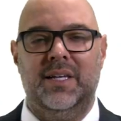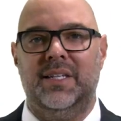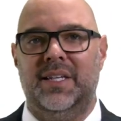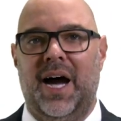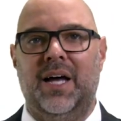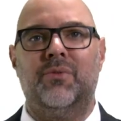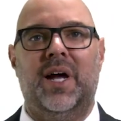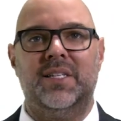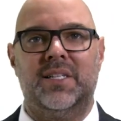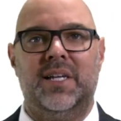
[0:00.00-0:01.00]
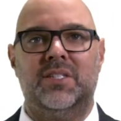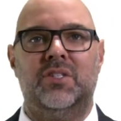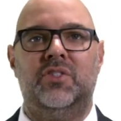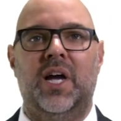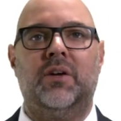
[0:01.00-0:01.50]
Non-residents
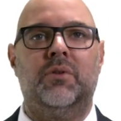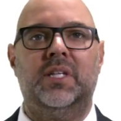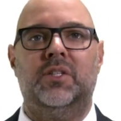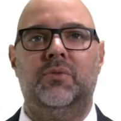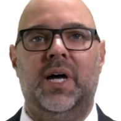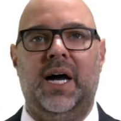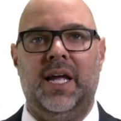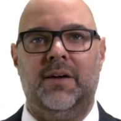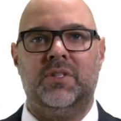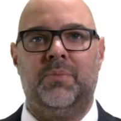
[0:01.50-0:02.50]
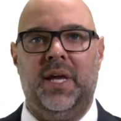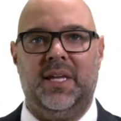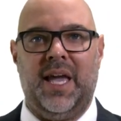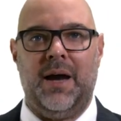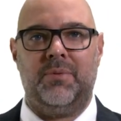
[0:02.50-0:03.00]
generally do not have to pay
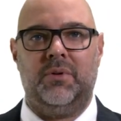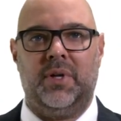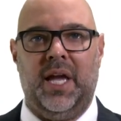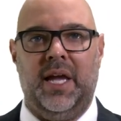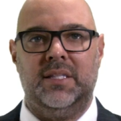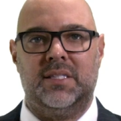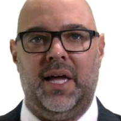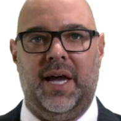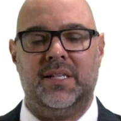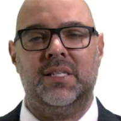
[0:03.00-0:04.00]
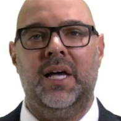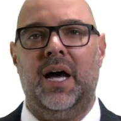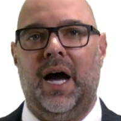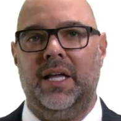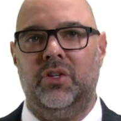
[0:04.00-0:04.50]
capital gains tax
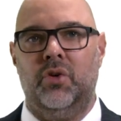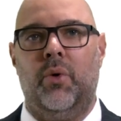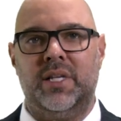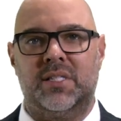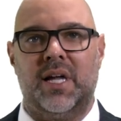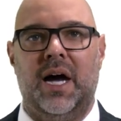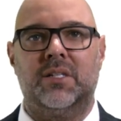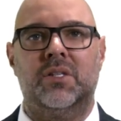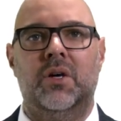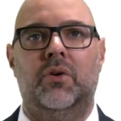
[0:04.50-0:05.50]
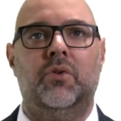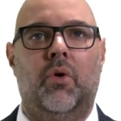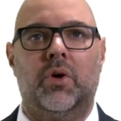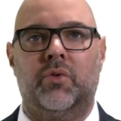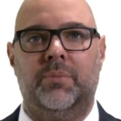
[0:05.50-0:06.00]
on U.S. stocks
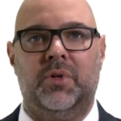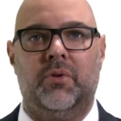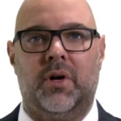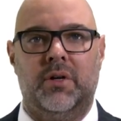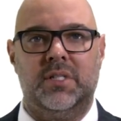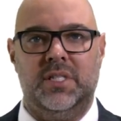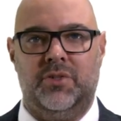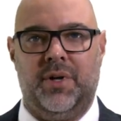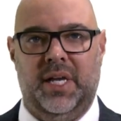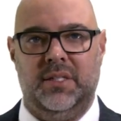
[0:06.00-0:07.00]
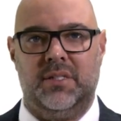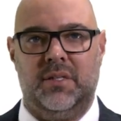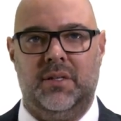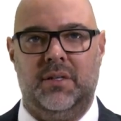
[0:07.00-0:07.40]
nor cryptocurrency trades.